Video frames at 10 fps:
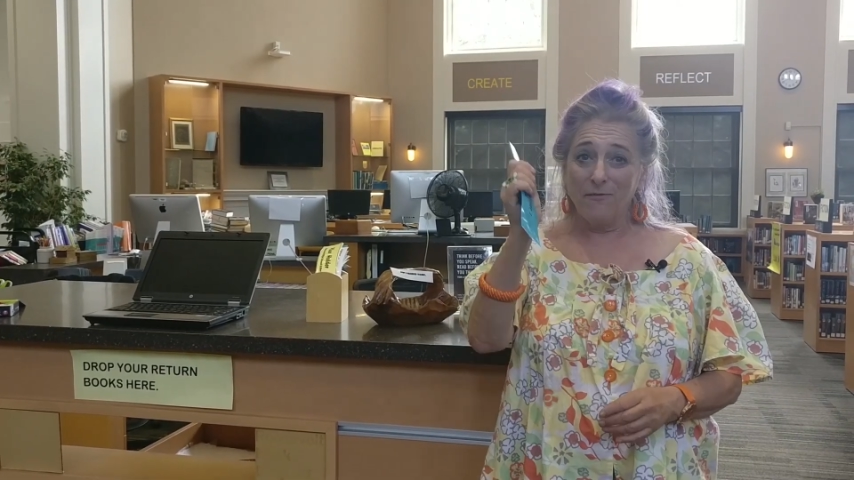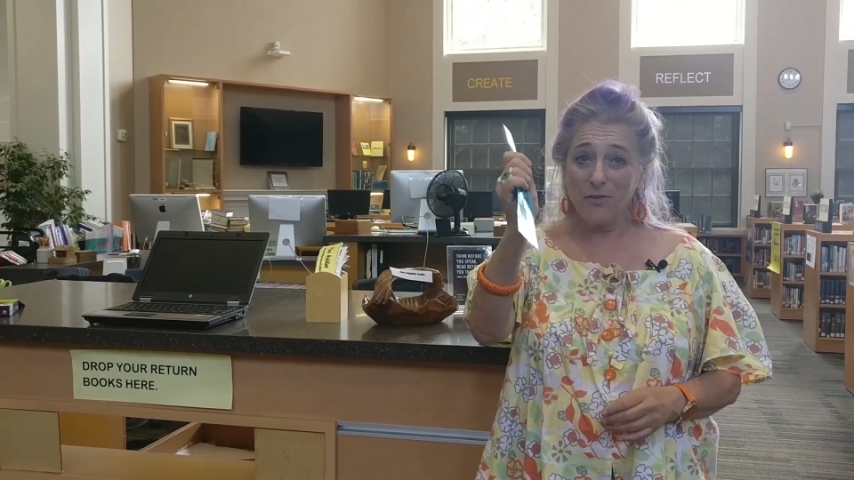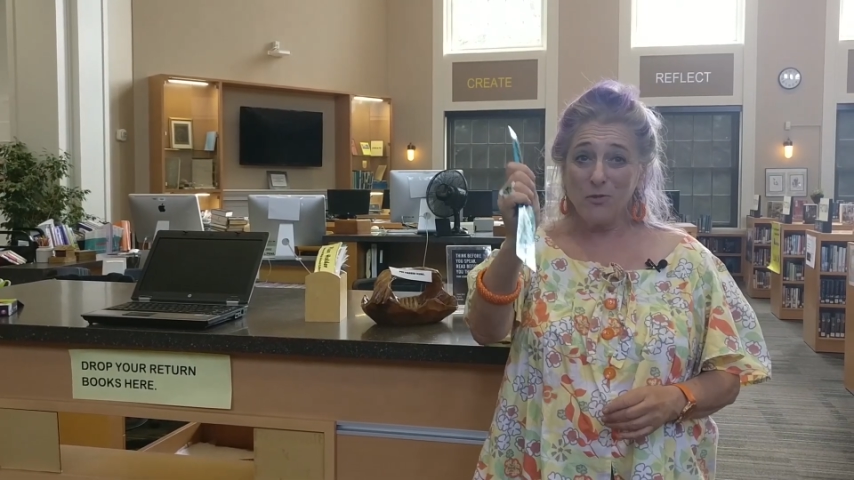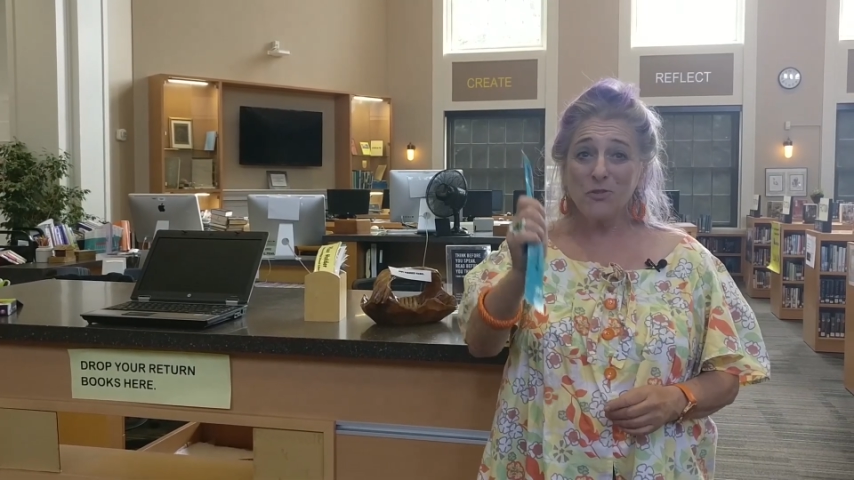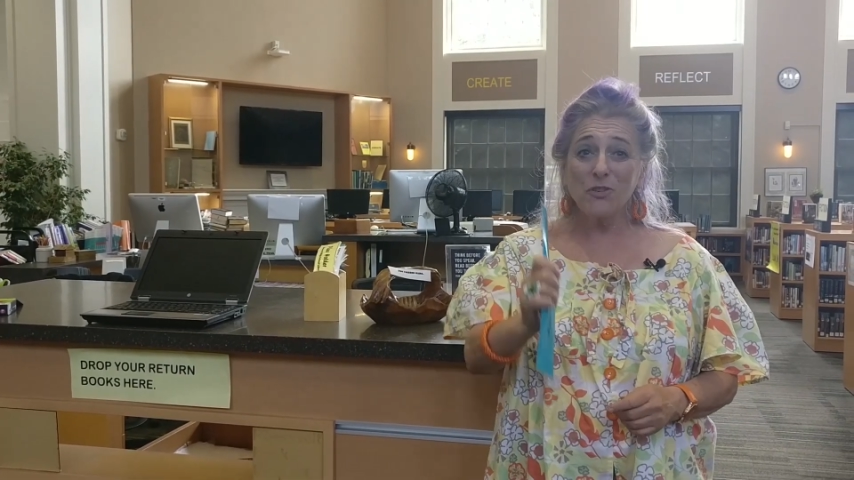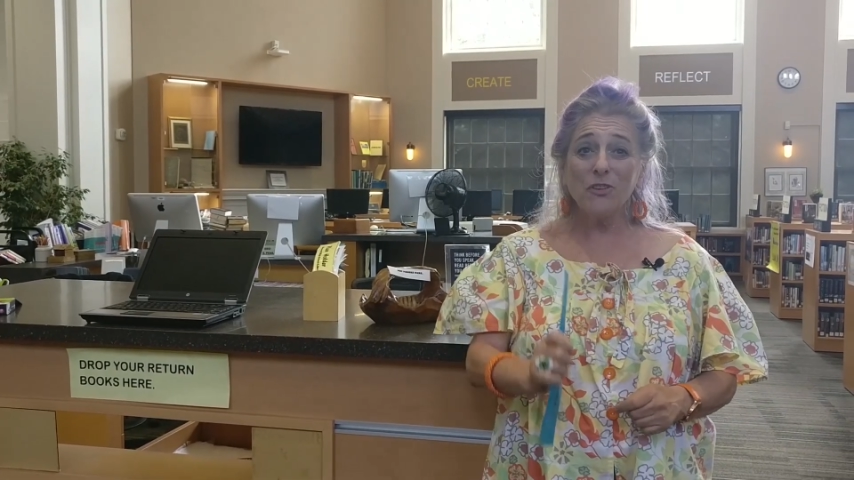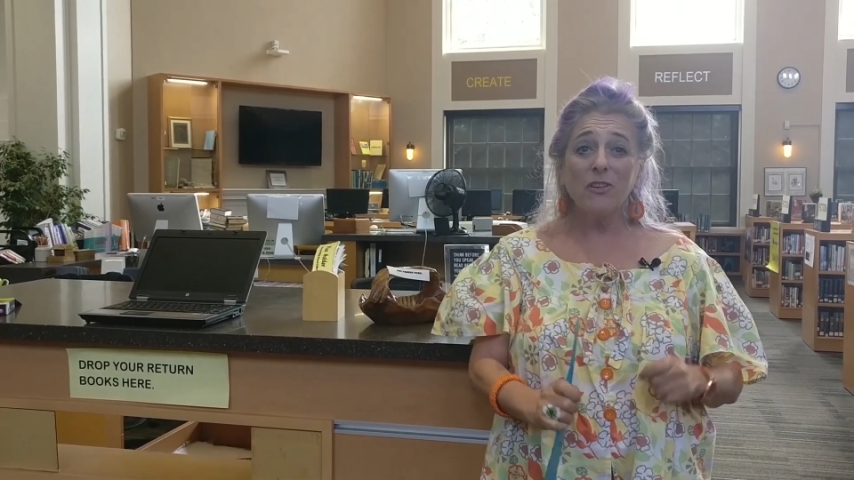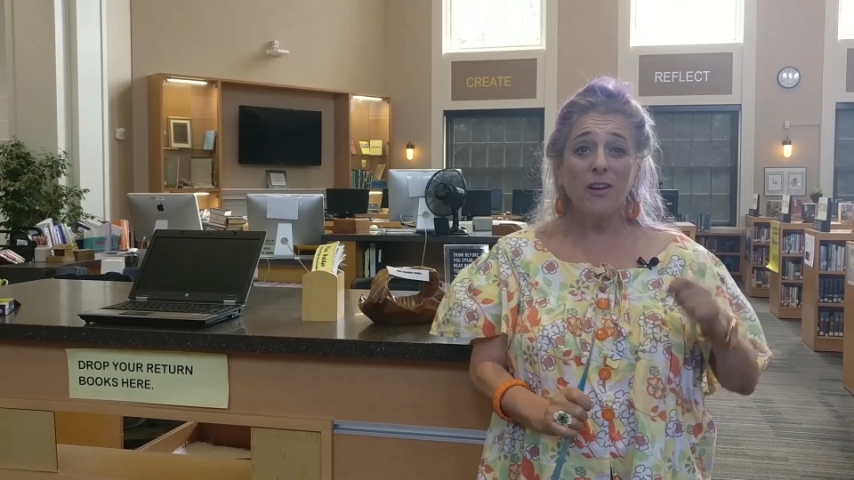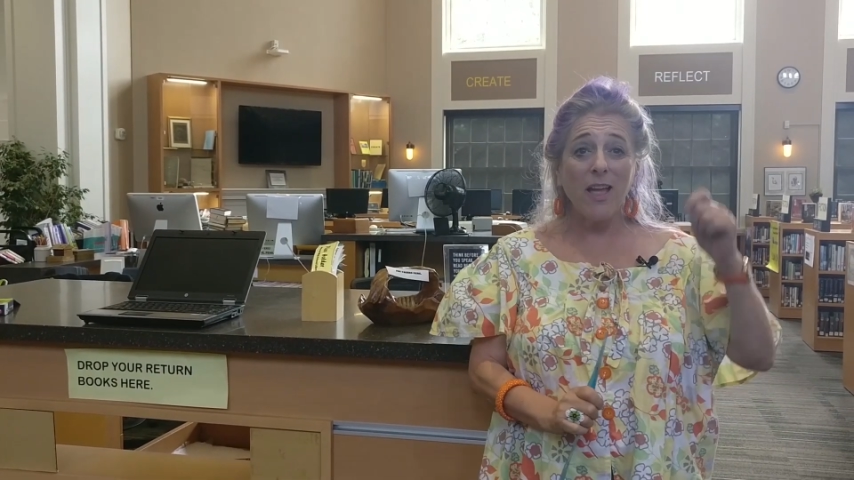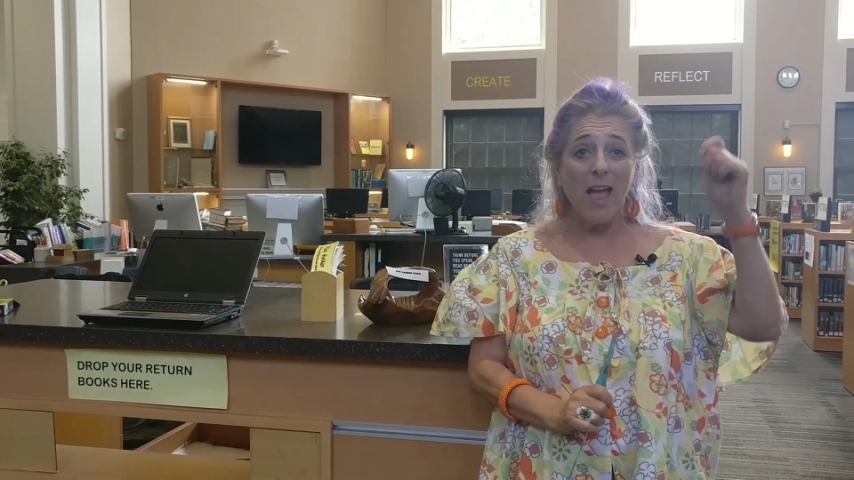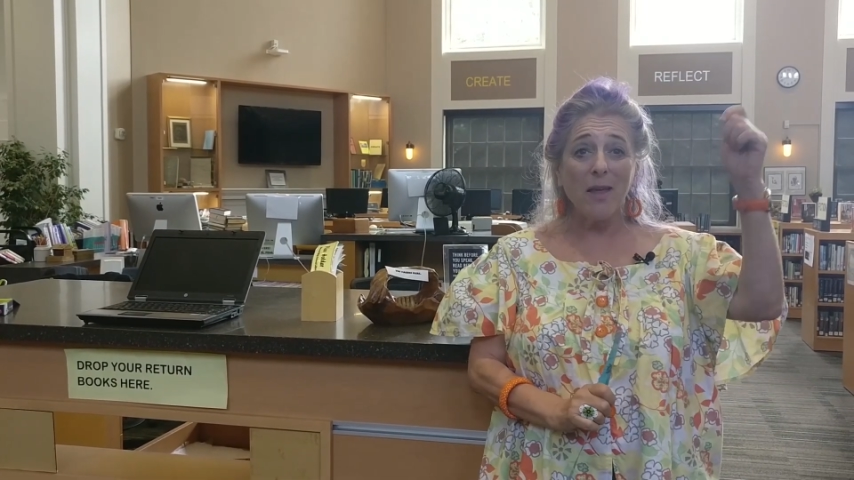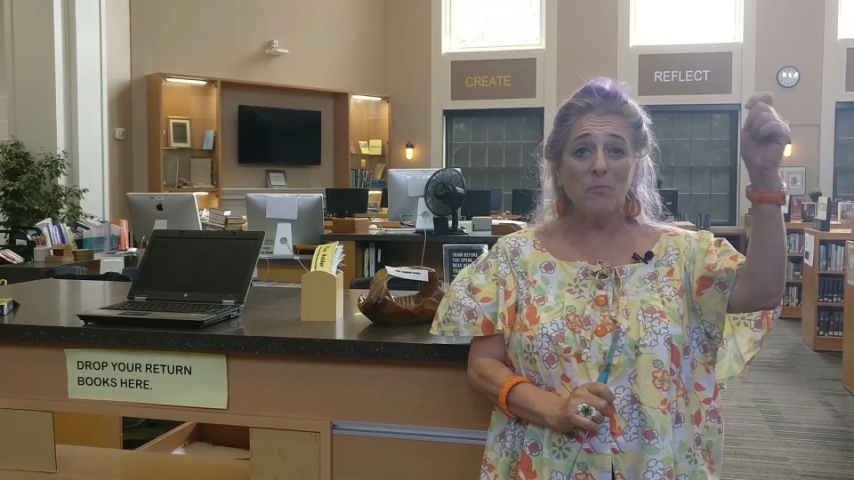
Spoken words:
future and